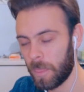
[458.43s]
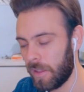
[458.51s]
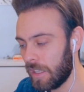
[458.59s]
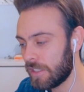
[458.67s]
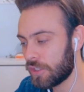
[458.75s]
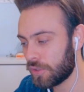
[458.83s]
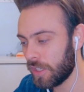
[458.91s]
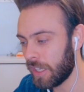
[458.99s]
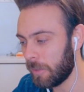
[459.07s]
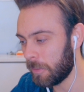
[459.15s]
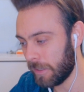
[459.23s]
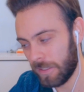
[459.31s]
And that's
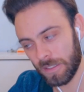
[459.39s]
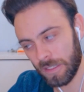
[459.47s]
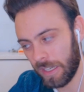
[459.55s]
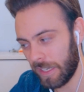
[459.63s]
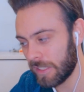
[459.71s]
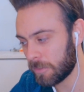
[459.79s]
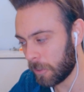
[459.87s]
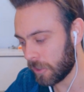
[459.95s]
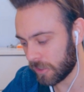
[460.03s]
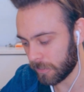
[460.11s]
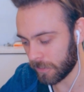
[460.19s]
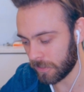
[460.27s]
tricky, but it is
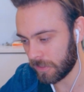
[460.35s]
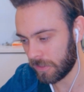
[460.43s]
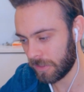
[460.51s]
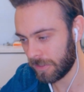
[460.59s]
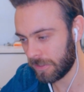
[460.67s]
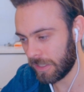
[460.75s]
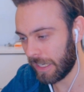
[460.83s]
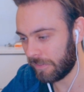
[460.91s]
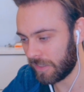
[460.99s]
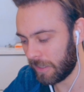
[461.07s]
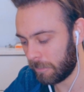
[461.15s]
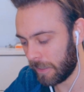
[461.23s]
possible to
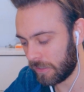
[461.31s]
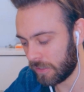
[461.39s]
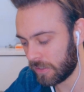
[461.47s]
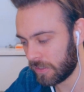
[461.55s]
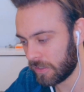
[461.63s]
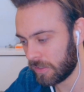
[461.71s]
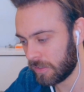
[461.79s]
have that balance.